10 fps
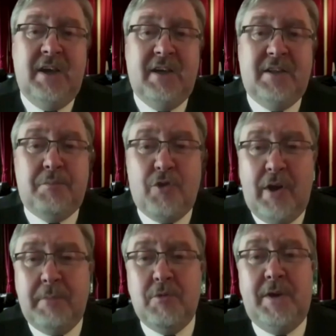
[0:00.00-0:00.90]
the
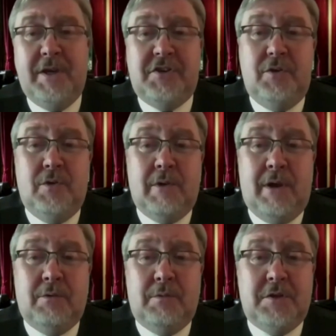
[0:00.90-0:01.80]
primary issue
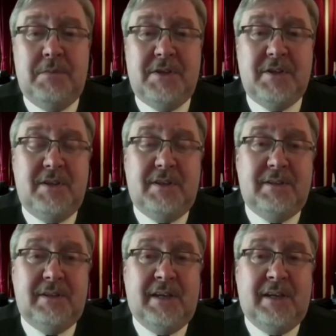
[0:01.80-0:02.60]
around which political